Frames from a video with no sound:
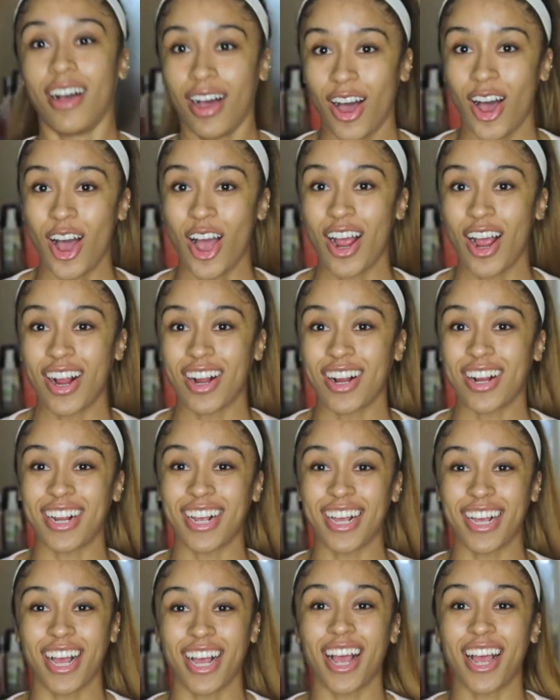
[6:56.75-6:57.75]

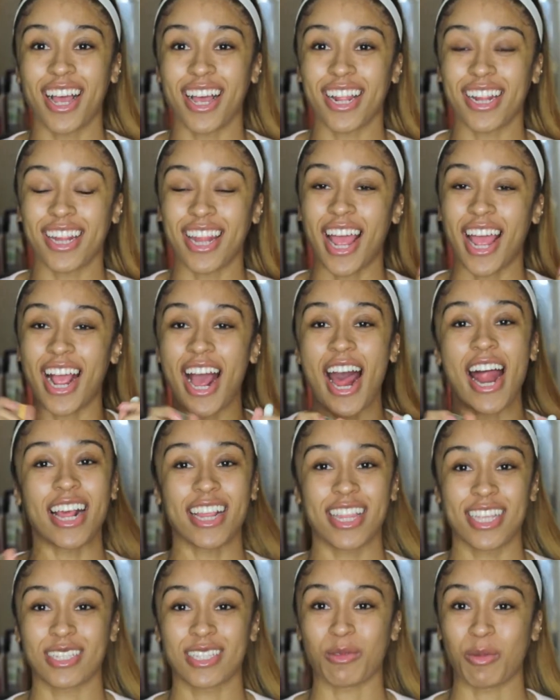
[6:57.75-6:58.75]
are like out
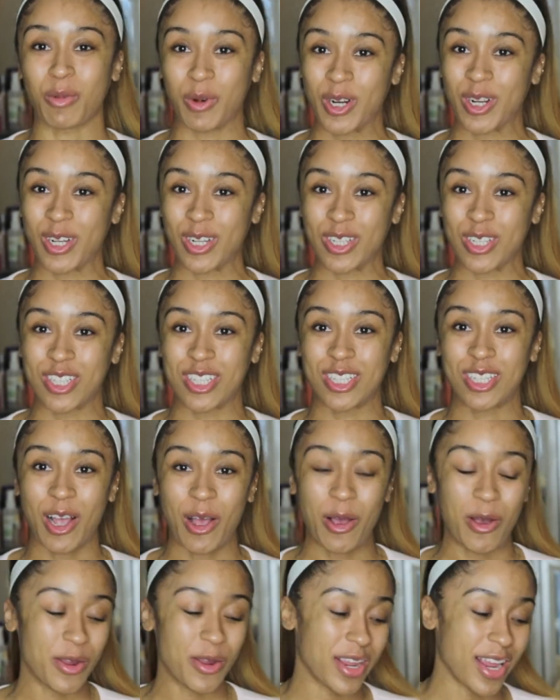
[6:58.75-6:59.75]
of this world.
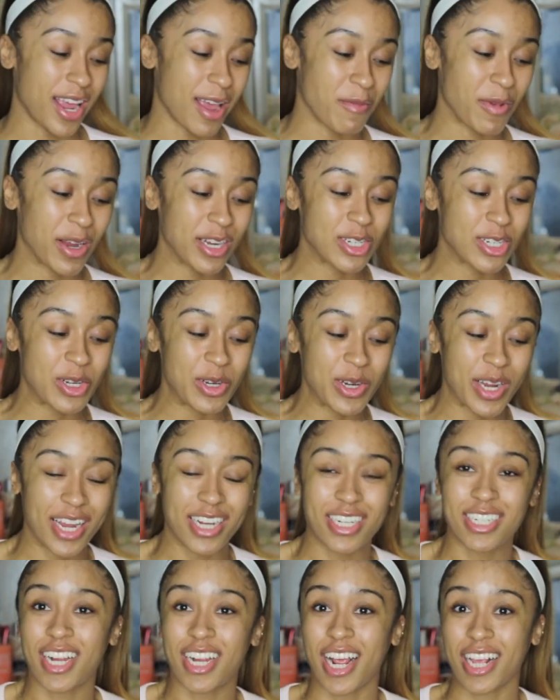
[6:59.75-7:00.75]
So yeah, make sure you
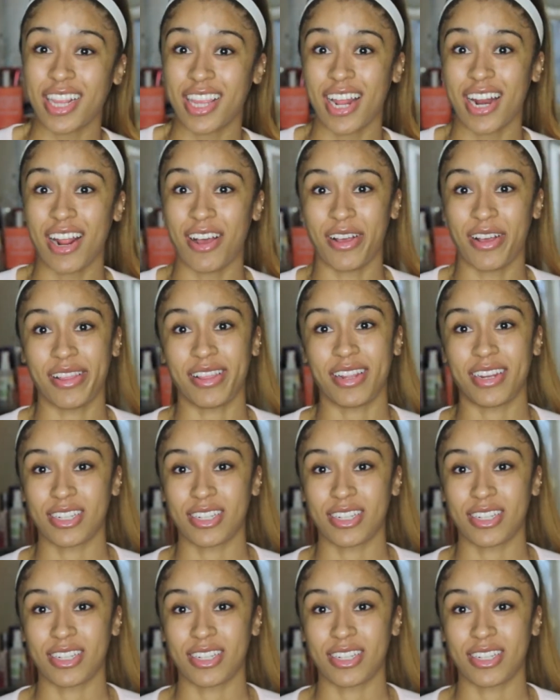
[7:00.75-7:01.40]
guys check that out in the